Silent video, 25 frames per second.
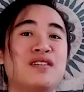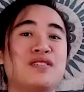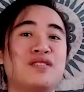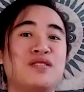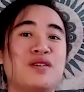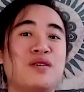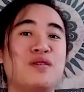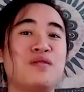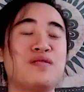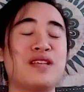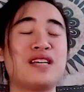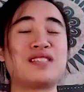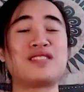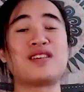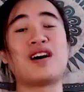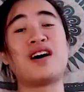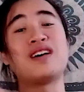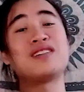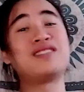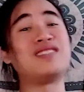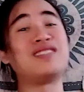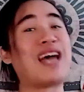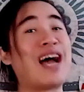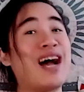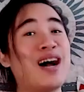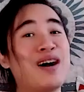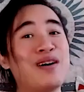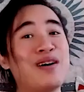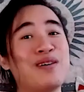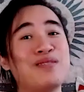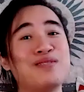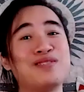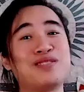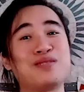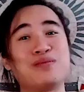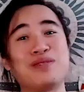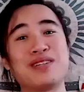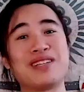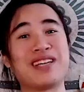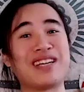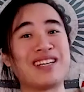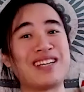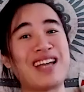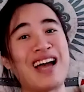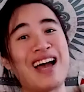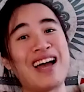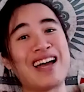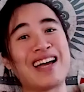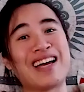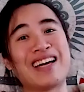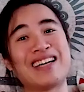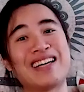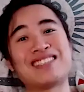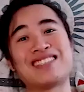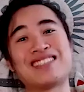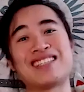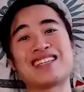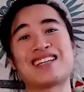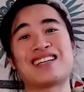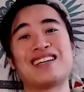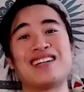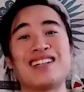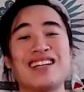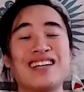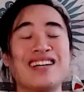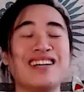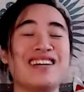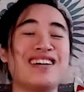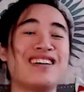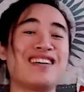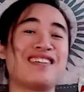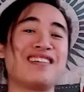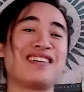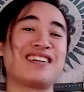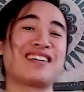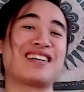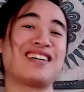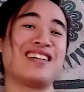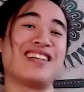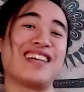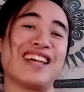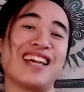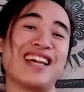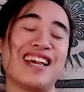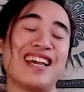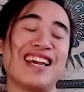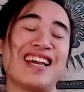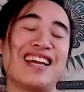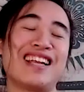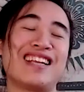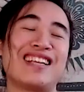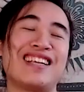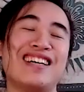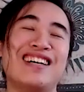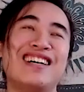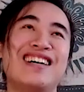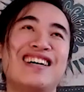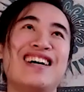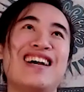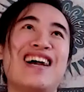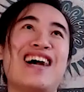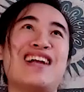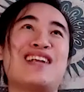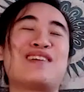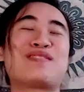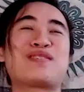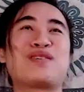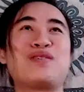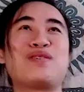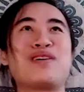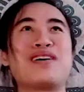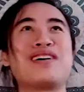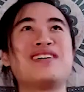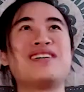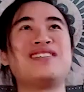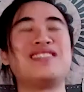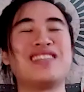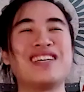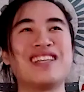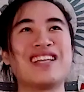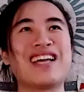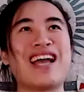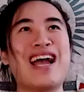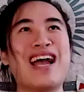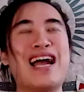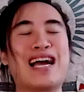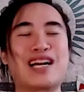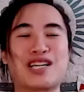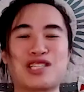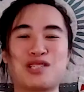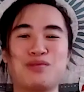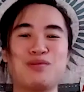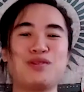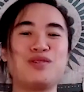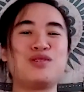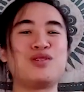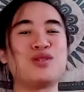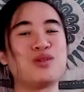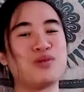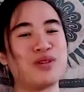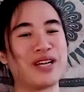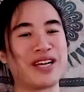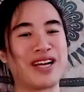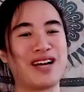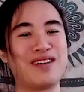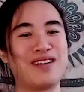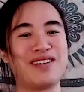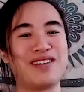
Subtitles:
So this all sounds really nice and clear and clean. And of course, in the actual doing of